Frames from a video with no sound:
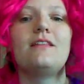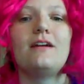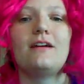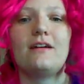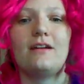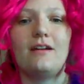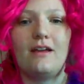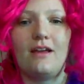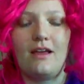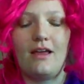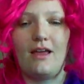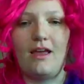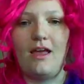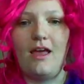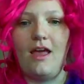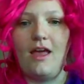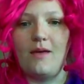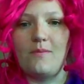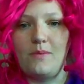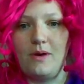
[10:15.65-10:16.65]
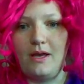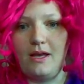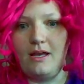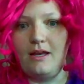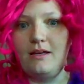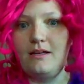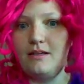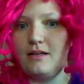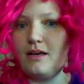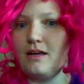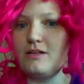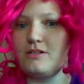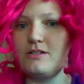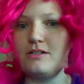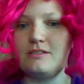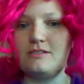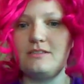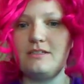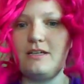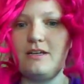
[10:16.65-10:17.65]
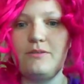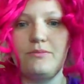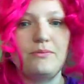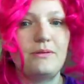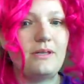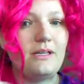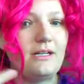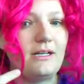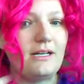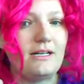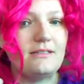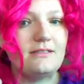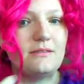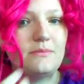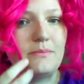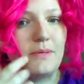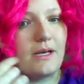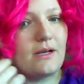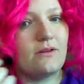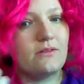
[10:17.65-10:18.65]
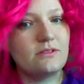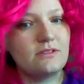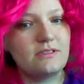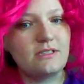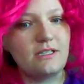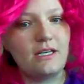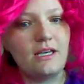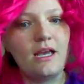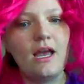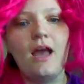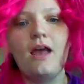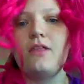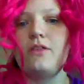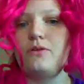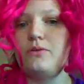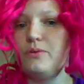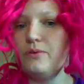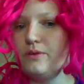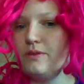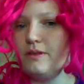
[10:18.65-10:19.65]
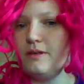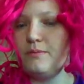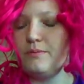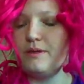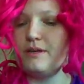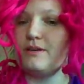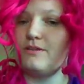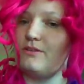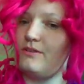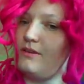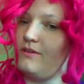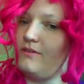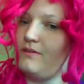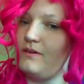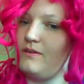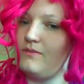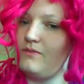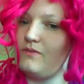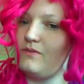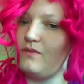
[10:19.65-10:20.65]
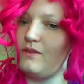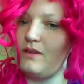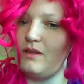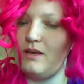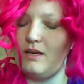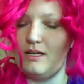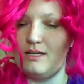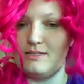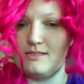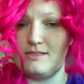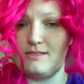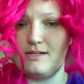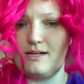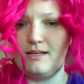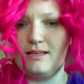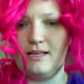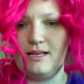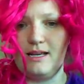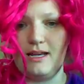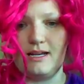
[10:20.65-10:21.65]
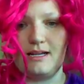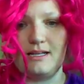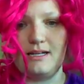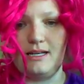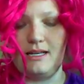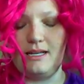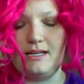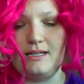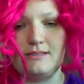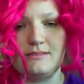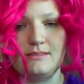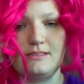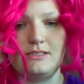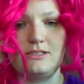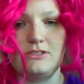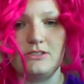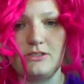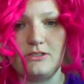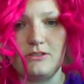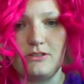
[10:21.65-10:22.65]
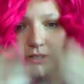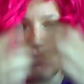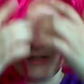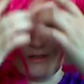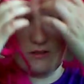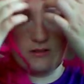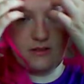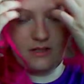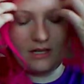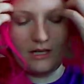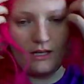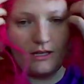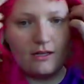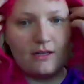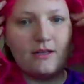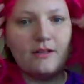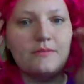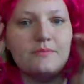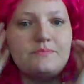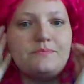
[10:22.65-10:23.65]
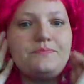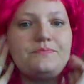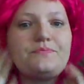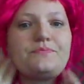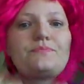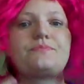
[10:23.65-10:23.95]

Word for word: There. But as you can see, really nice and bouncy. Cool thing because the it's styling I can easily turn around and